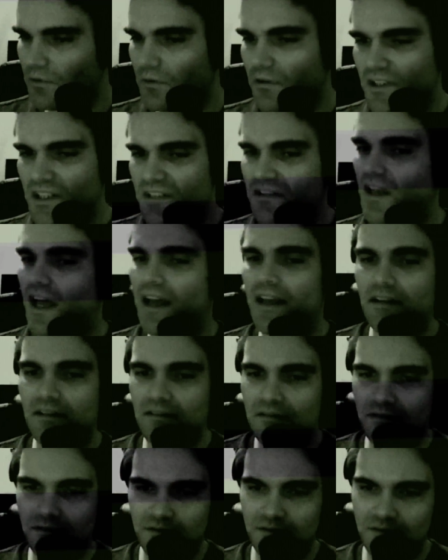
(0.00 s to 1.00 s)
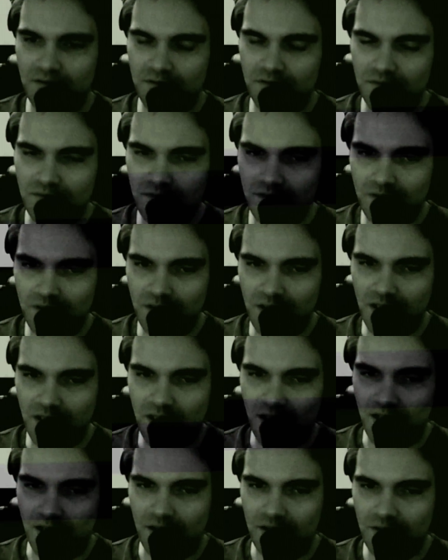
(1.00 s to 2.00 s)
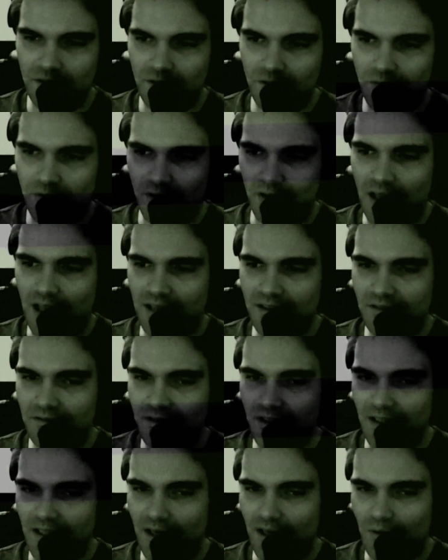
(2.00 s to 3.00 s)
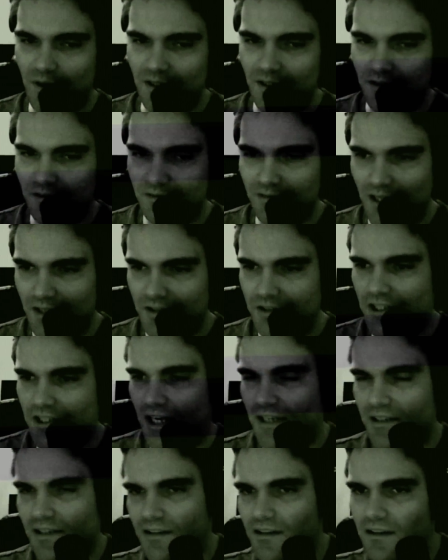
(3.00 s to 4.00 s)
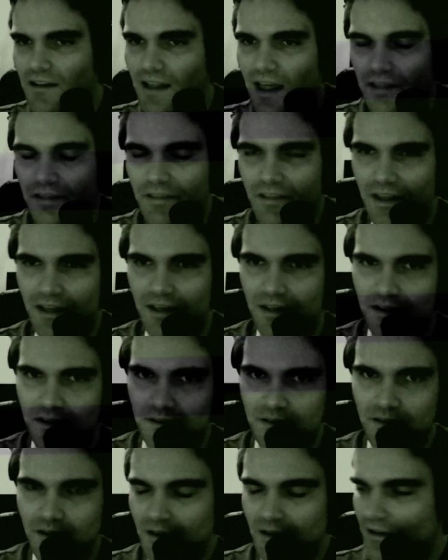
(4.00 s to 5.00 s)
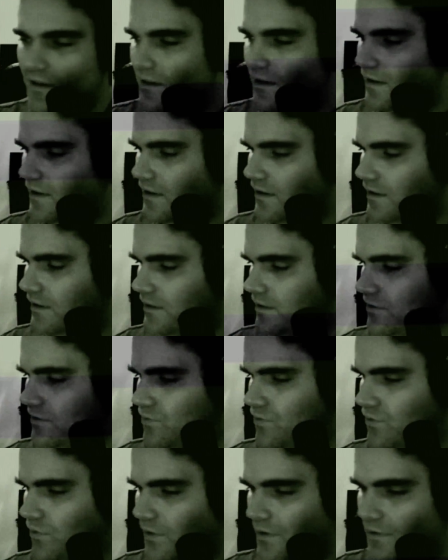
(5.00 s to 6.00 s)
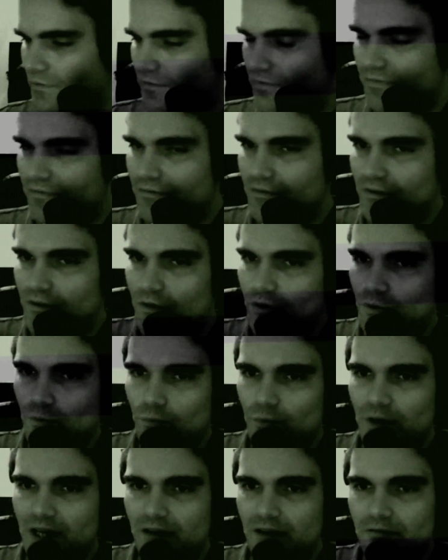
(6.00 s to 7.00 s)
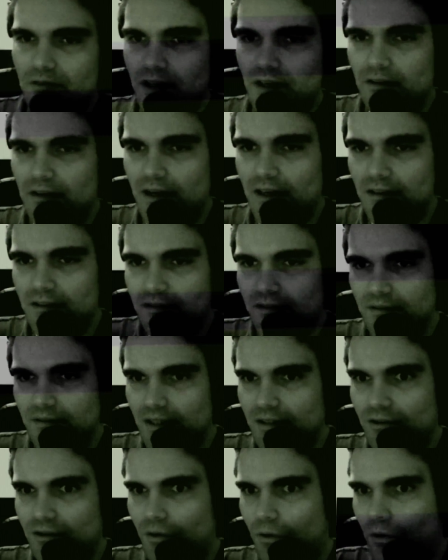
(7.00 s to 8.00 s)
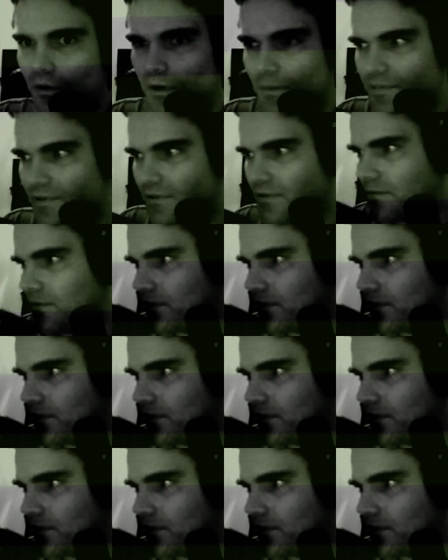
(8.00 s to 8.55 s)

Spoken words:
design philosophy that I want to inject into that thing and sort of reinvigorate its corpse,